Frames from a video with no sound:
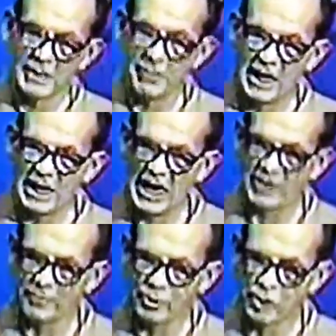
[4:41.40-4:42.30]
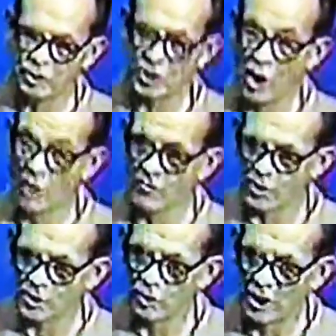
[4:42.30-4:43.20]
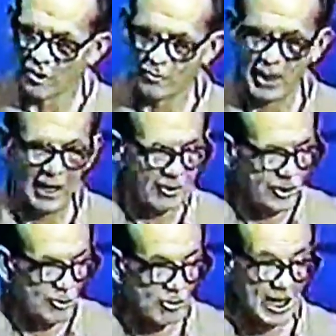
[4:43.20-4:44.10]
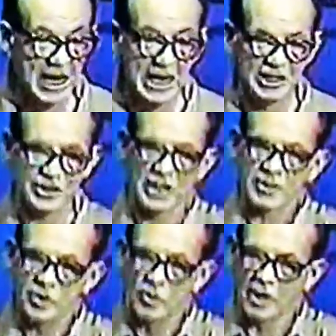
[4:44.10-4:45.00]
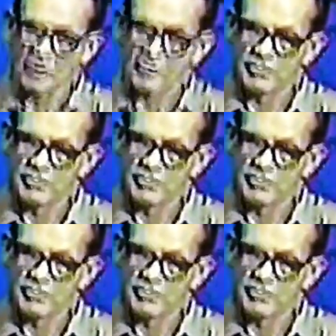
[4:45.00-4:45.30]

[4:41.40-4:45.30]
That man had to produce over 200 pounds to raise that 200.